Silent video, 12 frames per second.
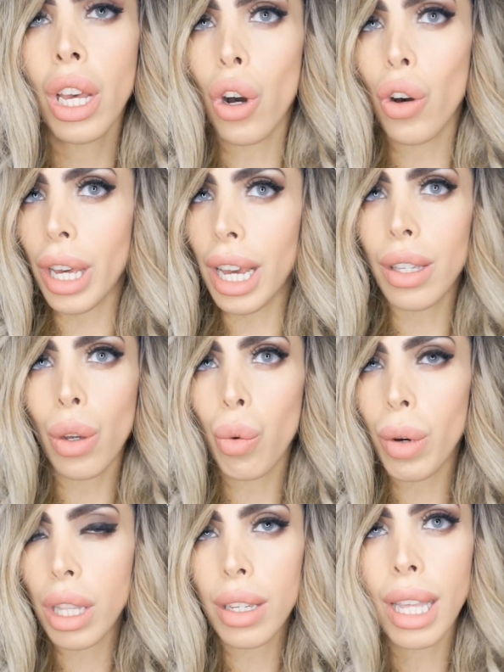Okay, so
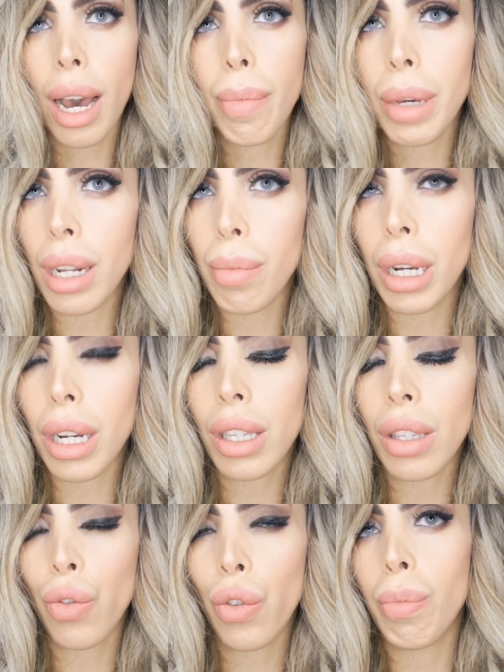what does that mean?
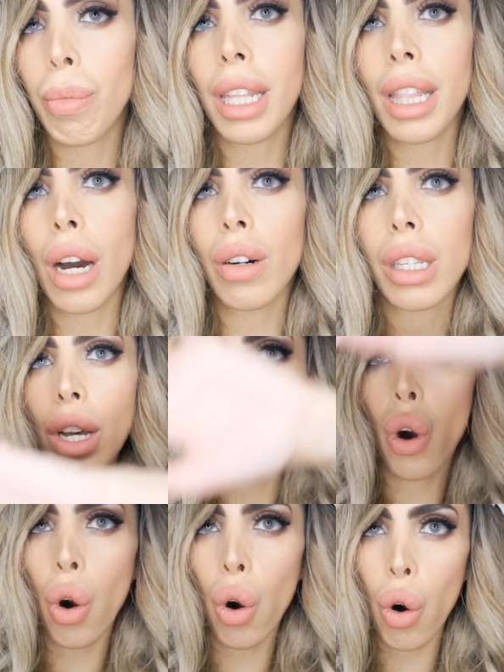Because for me, that a
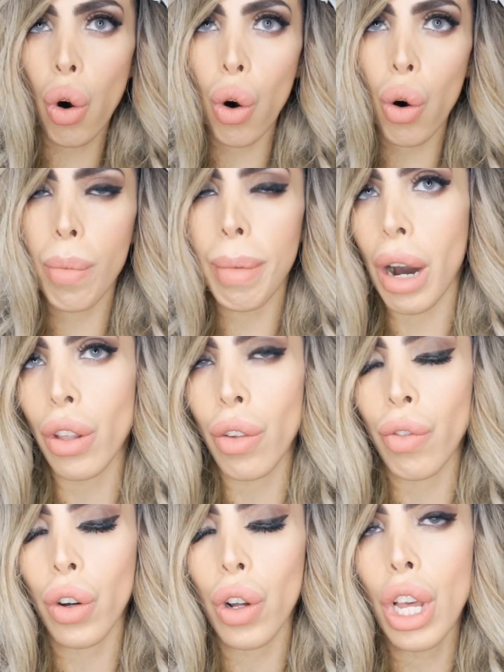whole
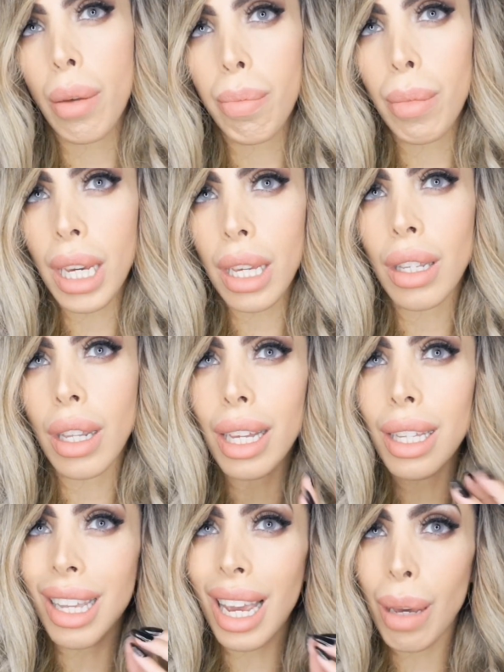mouthful. It means that
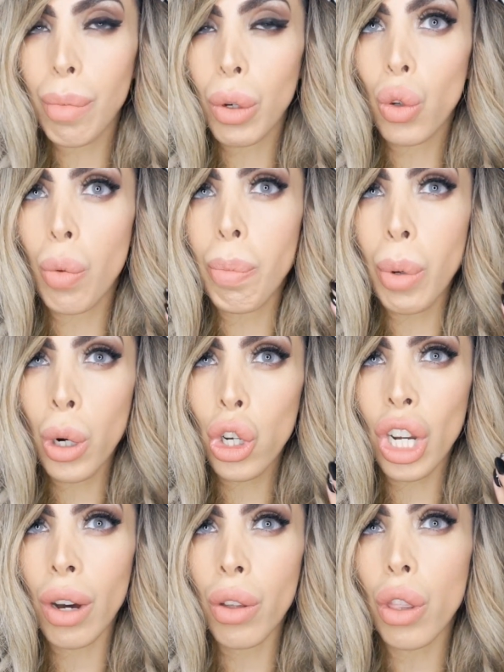it's able to
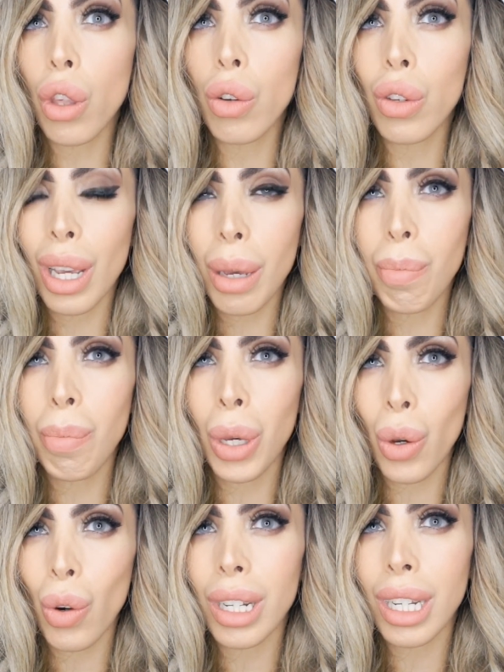push out those
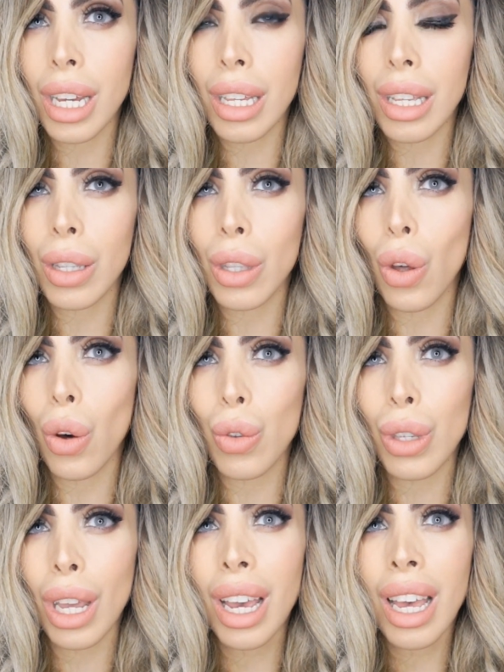impurities,
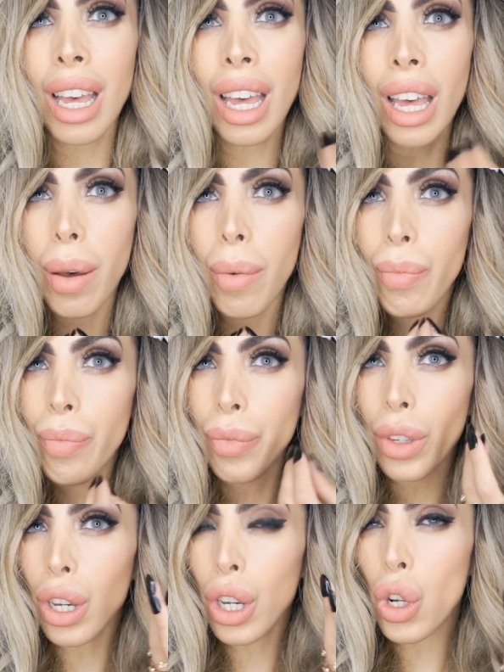those,
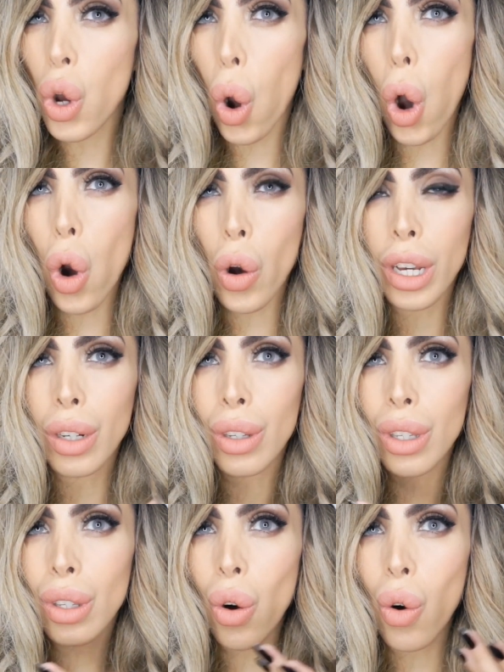you know,
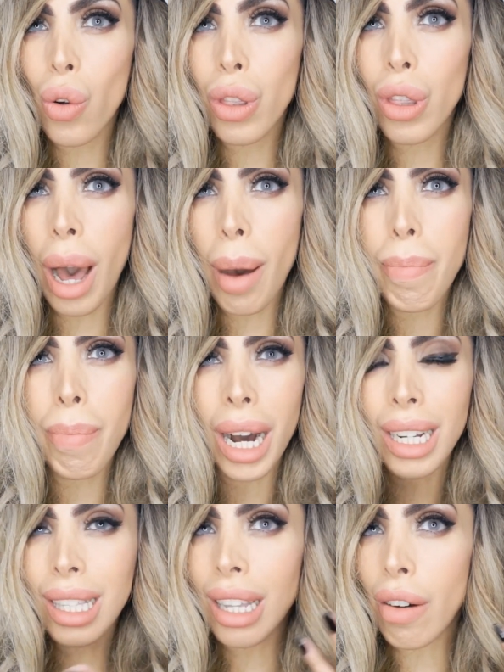oils, all that
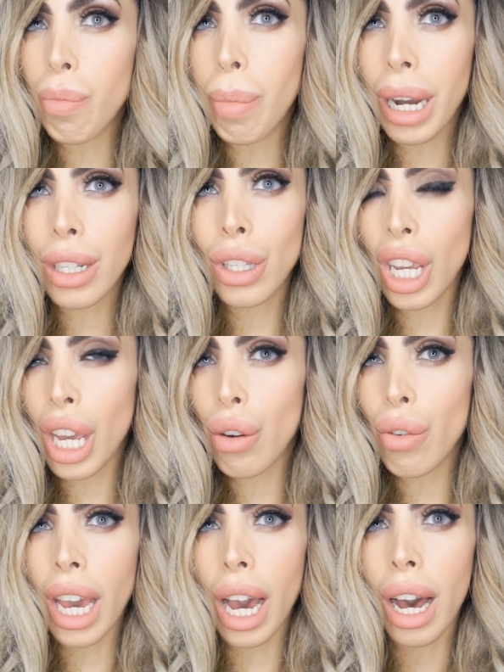bad stuff,
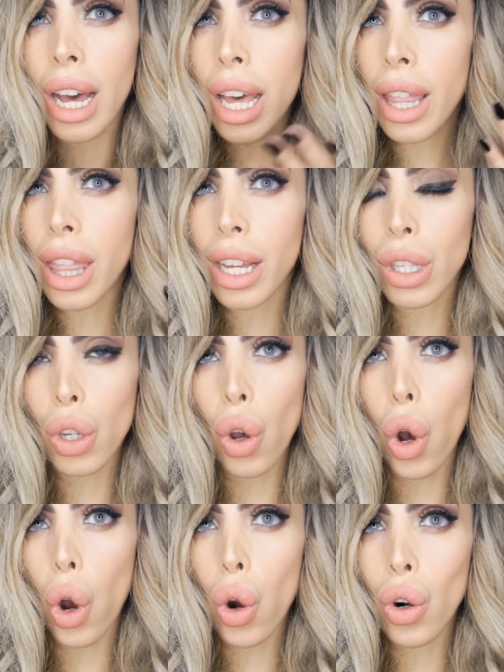bacteria that's
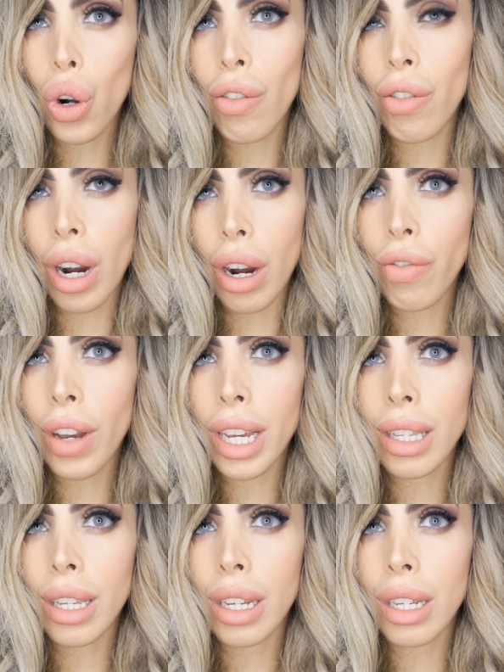all over our
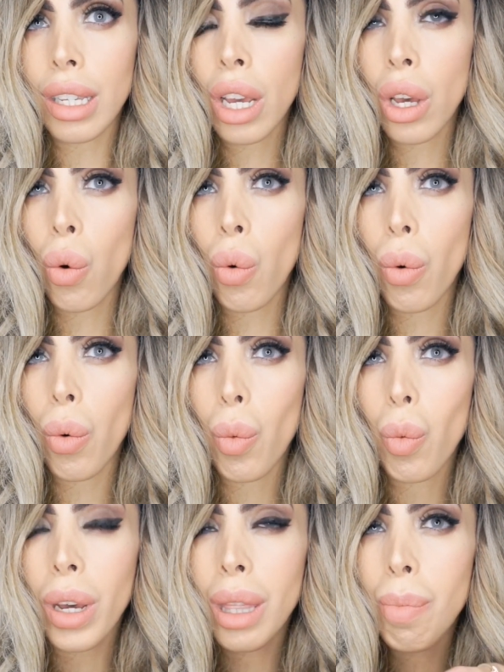faces,
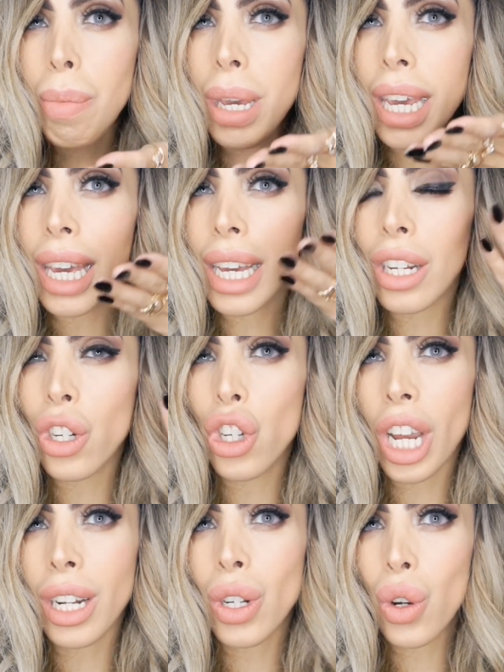with being
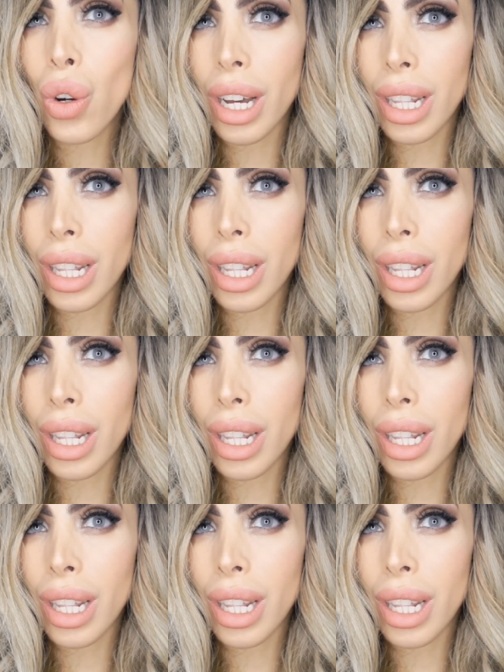gentle